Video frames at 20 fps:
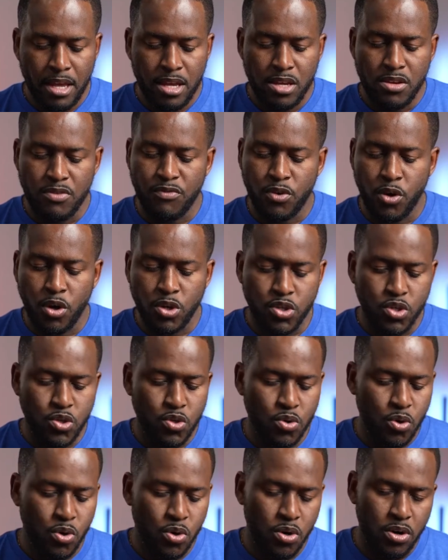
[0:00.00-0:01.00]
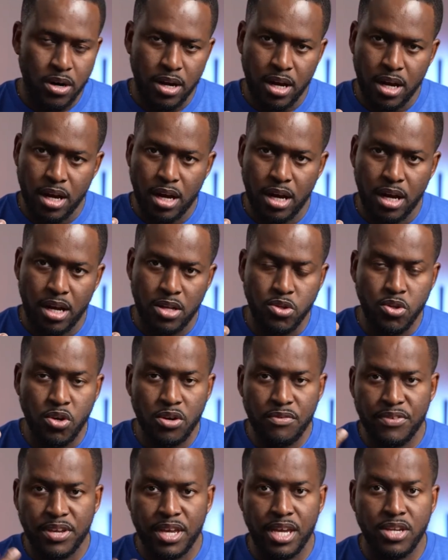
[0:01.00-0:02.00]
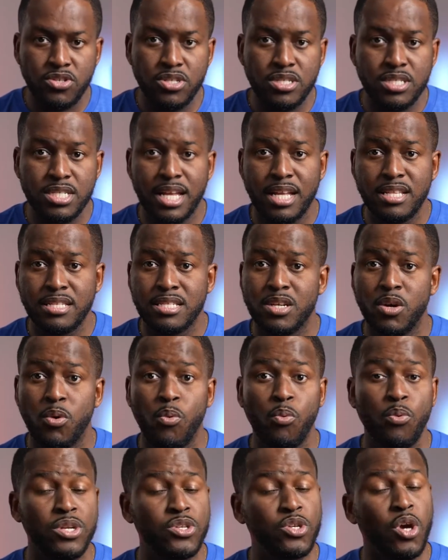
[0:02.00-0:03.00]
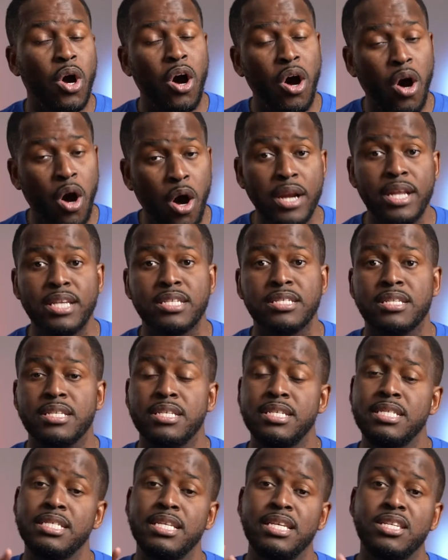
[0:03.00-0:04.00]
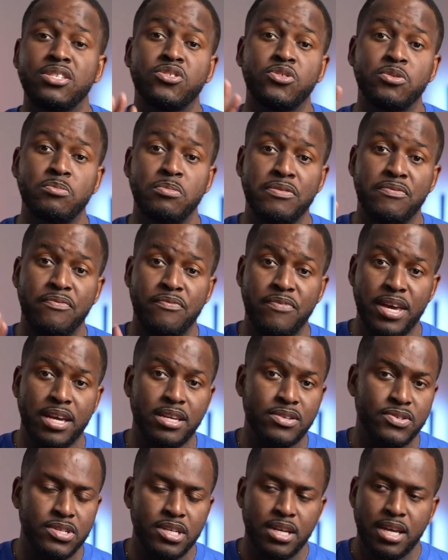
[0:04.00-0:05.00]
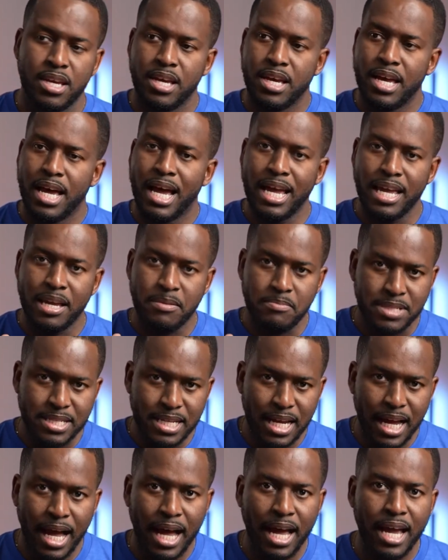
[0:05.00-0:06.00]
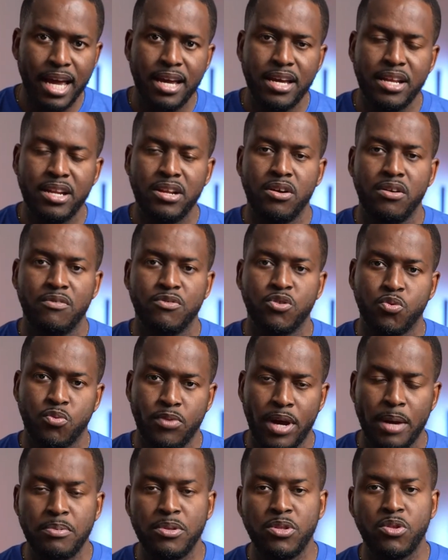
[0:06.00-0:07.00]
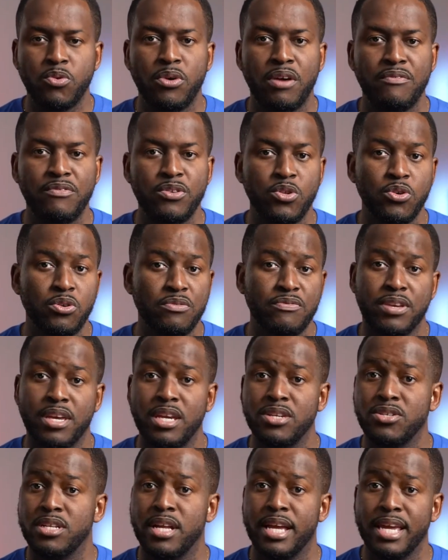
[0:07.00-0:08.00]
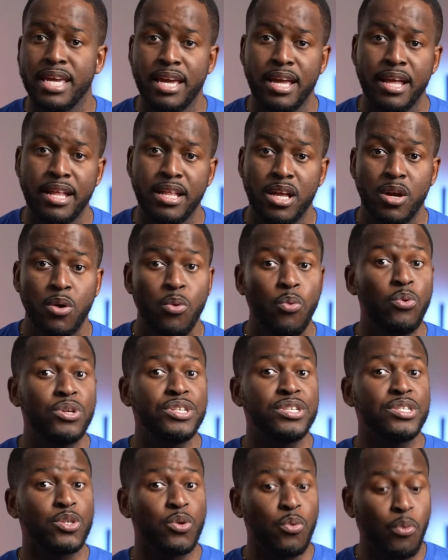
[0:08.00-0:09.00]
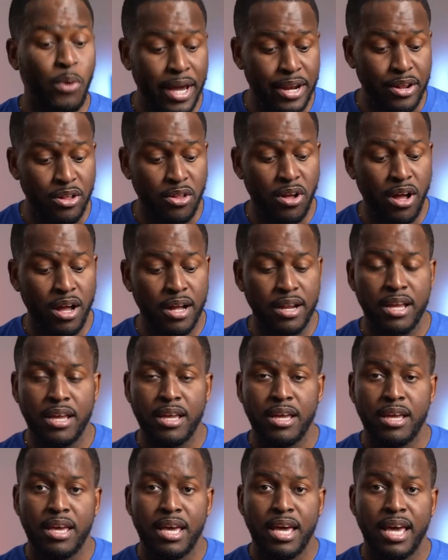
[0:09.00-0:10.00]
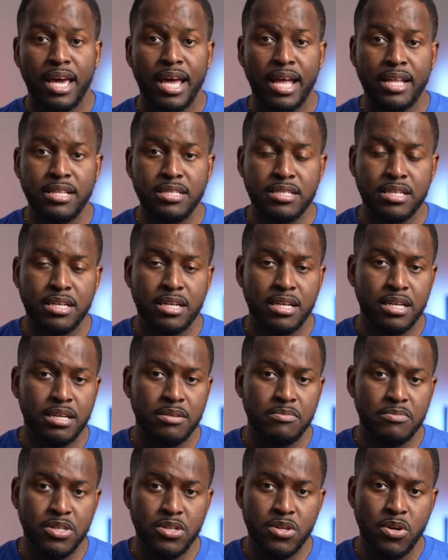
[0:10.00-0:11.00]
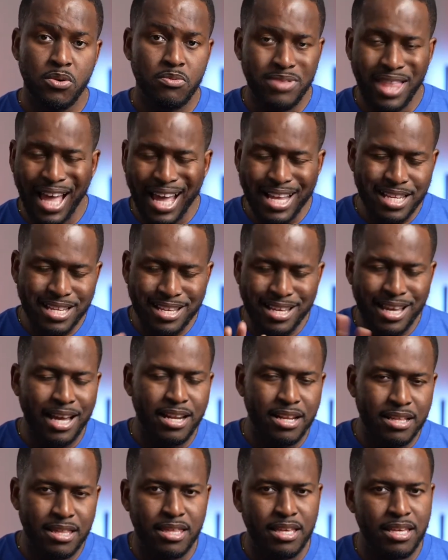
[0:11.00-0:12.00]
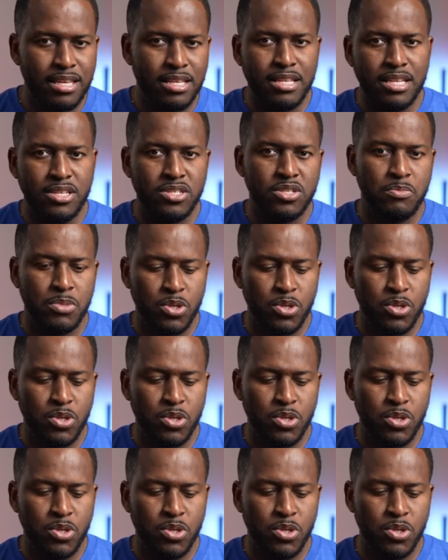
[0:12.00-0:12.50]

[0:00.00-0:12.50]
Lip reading: You've got your notification center, which honestly needs to be fixed. I am tired of swiping through every notification I get, which is quite a lot. And that kind of thing needs to